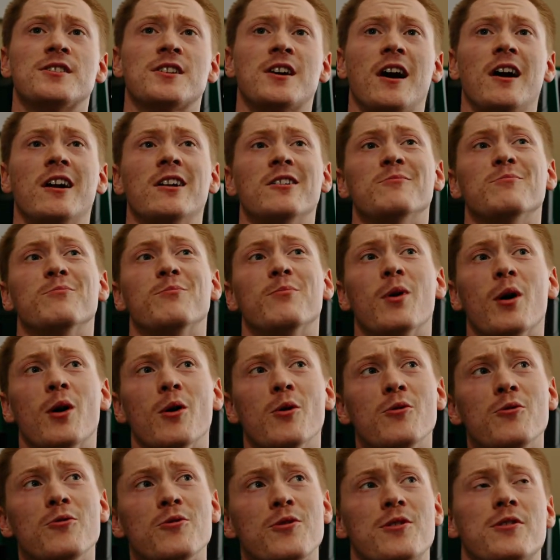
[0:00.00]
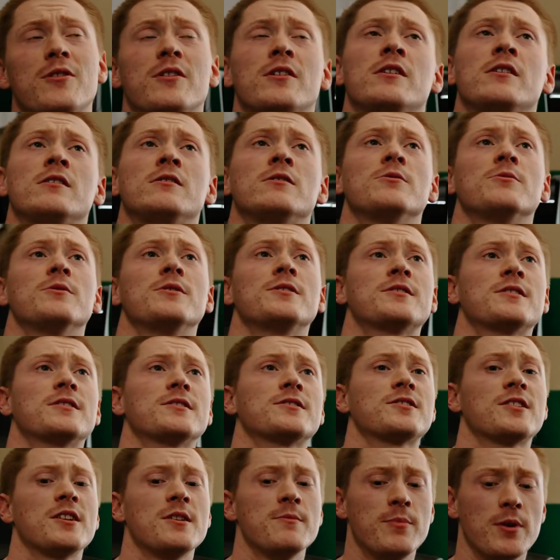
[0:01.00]
kind of both and the reason i
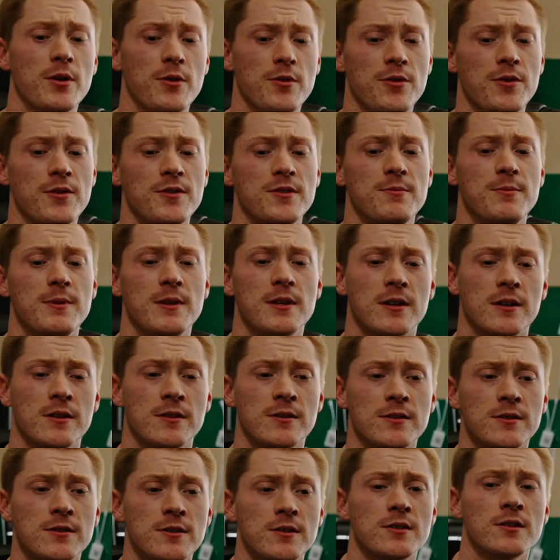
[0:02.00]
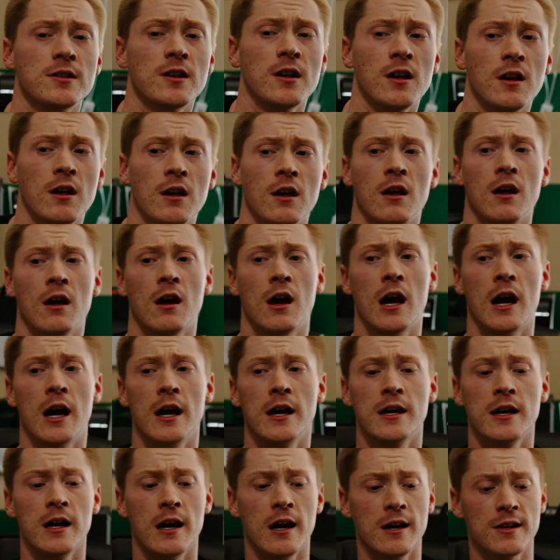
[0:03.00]
say both is because
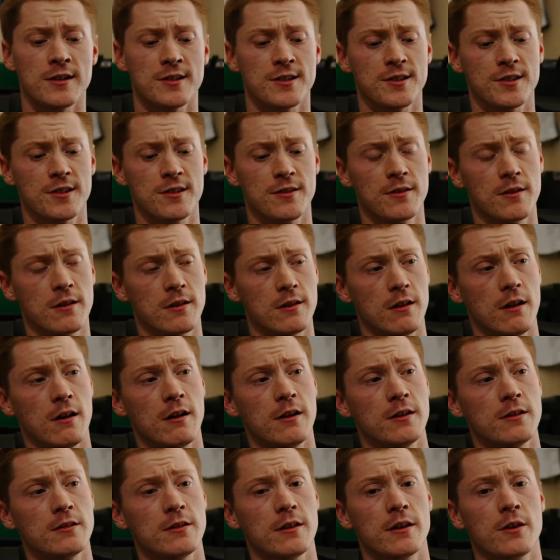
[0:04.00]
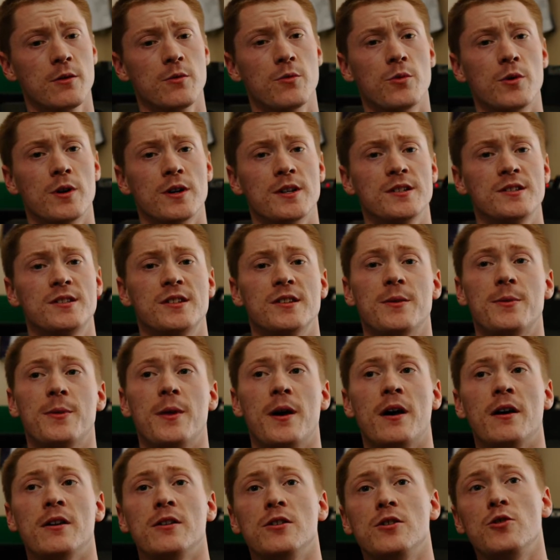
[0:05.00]
I ask the client like, what is it
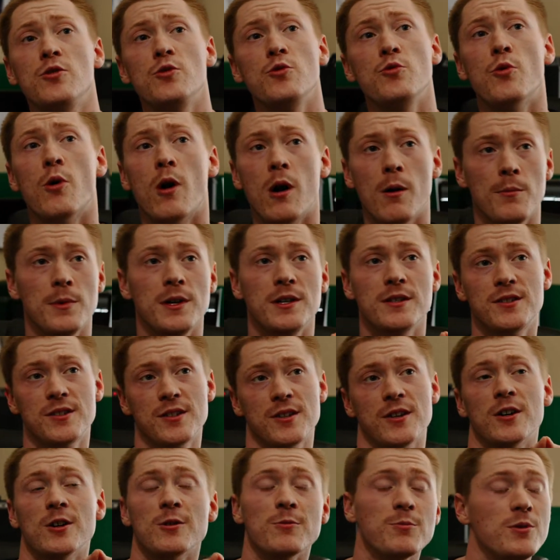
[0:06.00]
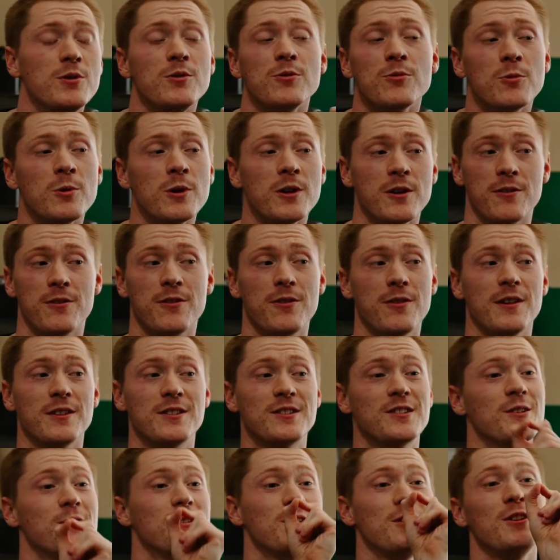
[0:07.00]
that you want me to help you with?
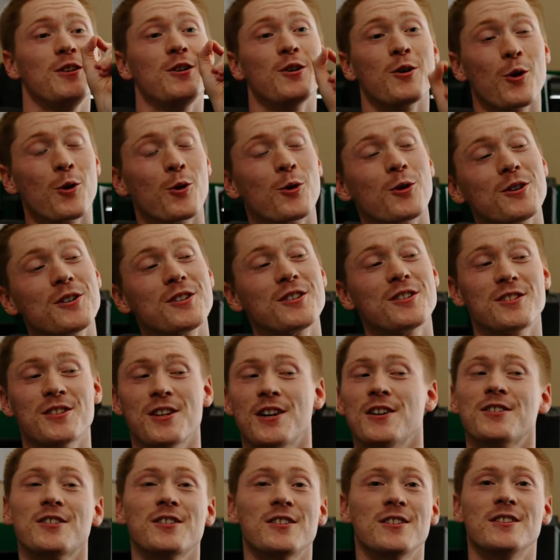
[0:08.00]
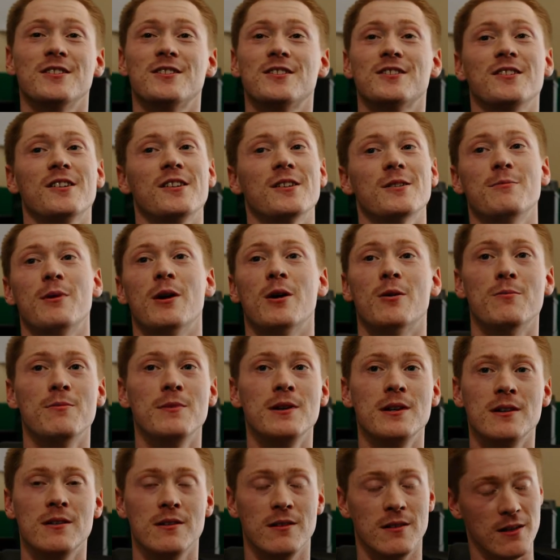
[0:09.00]
It's a your session. It's not about
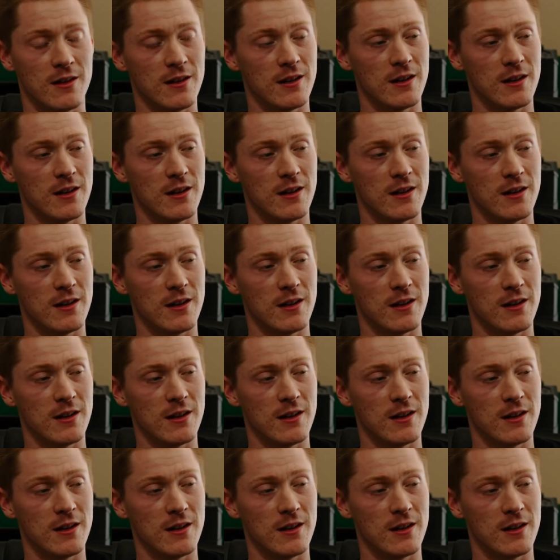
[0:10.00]
me,